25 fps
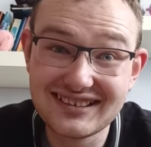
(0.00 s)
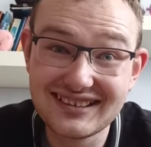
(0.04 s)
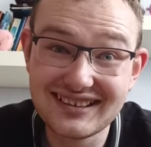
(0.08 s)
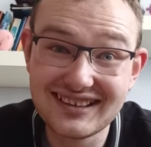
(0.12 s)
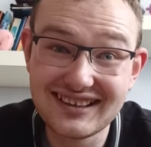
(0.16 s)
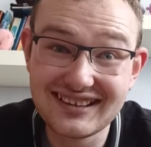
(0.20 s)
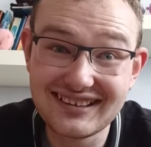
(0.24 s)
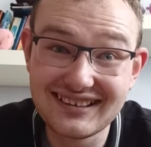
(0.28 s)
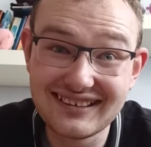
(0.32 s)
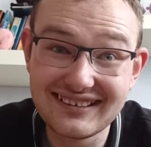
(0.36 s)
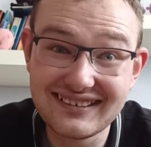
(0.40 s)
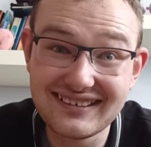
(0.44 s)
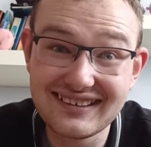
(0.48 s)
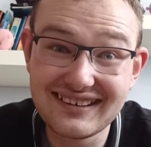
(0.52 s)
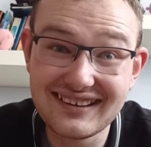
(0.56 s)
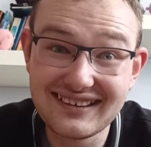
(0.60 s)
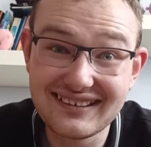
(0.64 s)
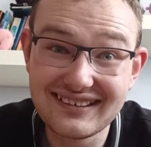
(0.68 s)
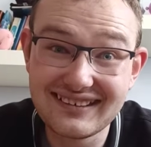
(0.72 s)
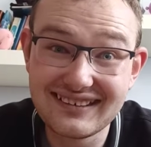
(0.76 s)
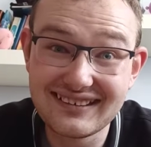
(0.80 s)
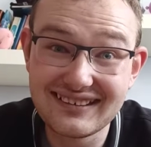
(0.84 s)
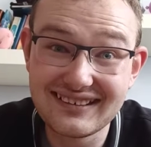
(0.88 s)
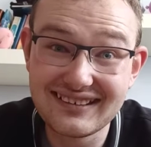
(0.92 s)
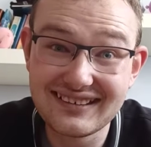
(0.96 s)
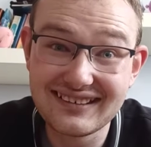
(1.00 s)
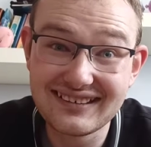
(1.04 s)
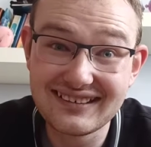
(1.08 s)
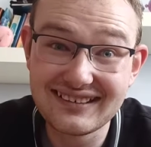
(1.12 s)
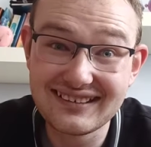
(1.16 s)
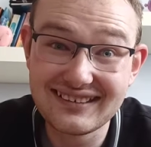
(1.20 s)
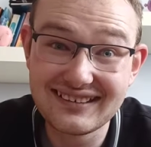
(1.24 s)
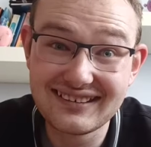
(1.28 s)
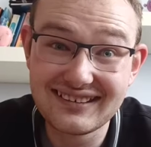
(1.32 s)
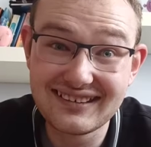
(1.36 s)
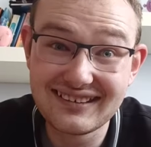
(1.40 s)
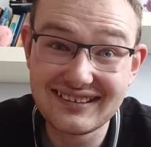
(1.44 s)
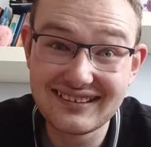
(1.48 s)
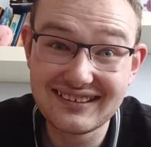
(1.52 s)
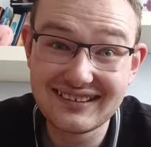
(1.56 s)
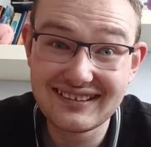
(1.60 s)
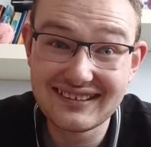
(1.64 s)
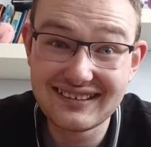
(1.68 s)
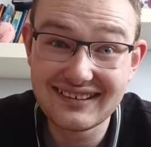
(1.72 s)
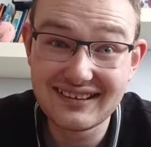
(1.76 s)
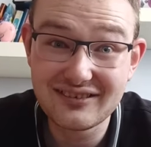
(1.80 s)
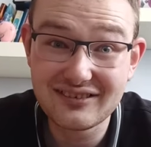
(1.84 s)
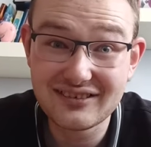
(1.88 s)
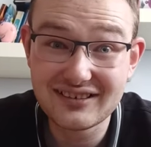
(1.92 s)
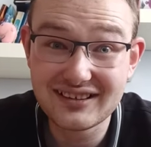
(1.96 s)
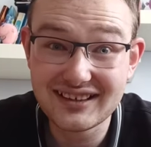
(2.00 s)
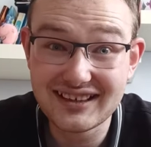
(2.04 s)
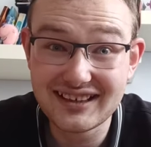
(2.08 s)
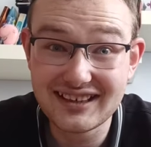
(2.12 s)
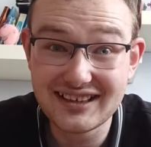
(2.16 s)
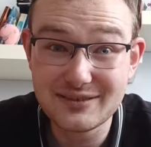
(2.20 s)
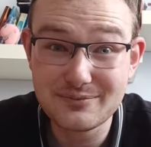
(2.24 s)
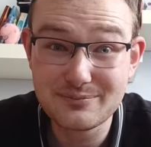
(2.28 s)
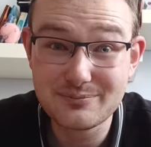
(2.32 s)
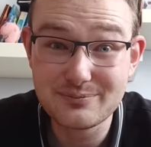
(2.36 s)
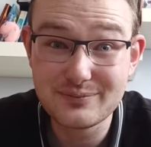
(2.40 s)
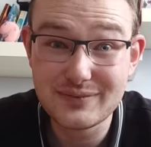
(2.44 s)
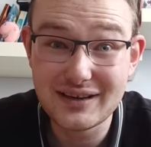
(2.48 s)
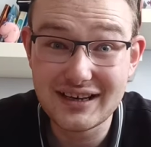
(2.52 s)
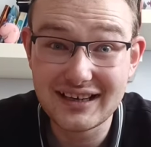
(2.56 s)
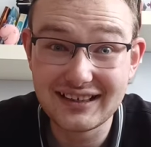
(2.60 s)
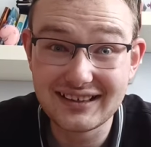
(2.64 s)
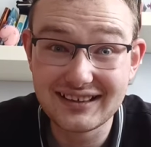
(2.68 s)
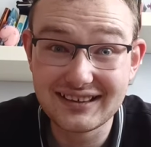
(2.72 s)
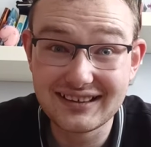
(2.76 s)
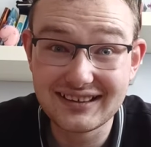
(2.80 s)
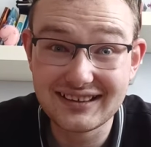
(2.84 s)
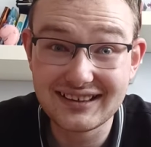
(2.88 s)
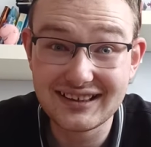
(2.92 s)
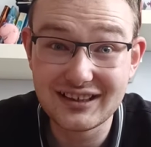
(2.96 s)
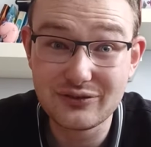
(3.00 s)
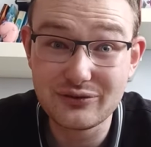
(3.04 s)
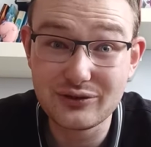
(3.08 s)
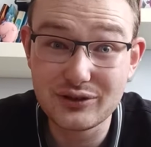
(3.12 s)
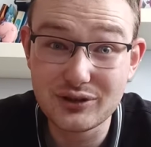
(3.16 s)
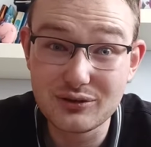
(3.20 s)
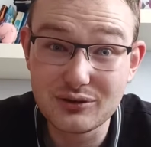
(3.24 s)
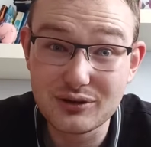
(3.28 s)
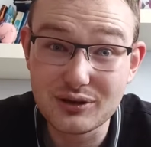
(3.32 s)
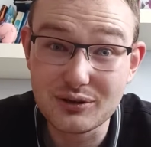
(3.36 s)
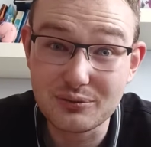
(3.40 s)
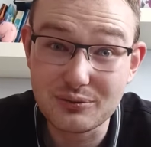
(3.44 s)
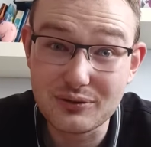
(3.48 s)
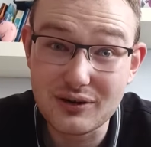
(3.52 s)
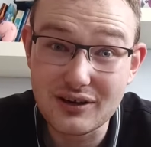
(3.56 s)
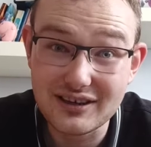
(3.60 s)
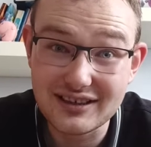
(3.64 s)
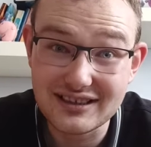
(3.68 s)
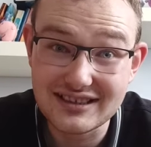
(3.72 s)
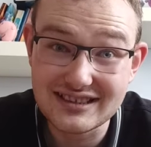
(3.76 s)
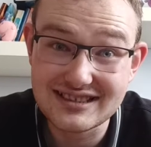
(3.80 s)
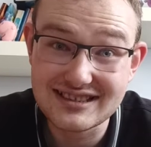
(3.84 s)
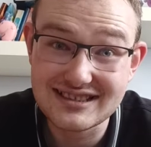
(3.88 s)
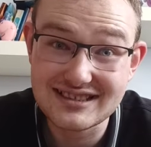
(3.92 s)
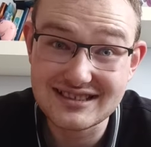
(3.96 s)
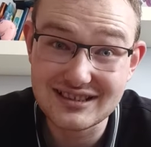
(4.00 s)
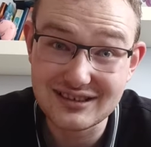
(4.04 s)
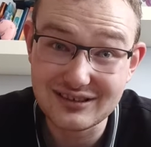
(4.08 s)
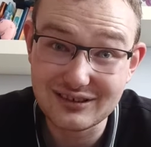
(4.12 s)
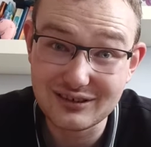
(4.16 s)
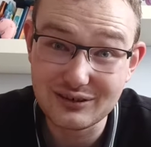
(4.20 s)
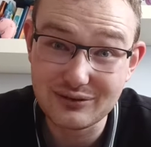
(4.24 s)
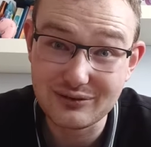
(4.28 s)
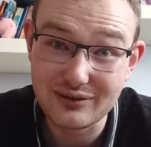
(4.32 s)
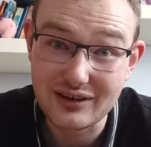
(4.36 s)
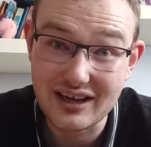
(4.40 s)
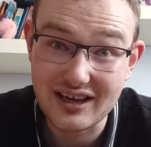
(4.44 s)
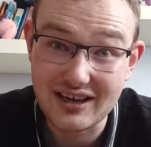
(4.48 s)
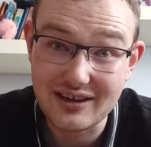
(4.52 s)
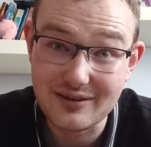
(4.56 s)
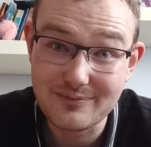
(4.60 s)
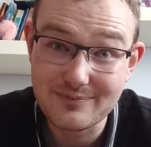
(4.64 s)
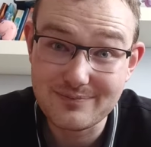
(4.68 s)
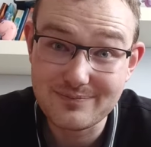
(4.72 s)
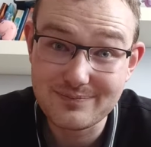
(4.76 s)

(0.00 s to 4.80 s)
it doesn't necessarily give you the rights to do that.